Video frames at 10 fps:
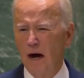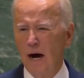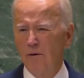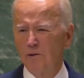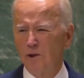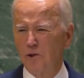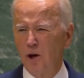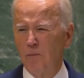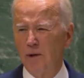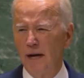I was
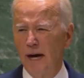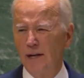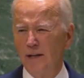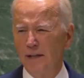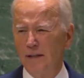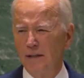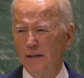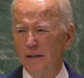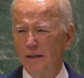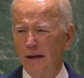determined to end it,
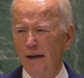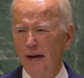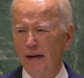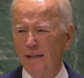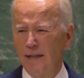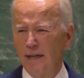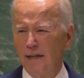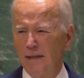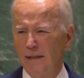and I did.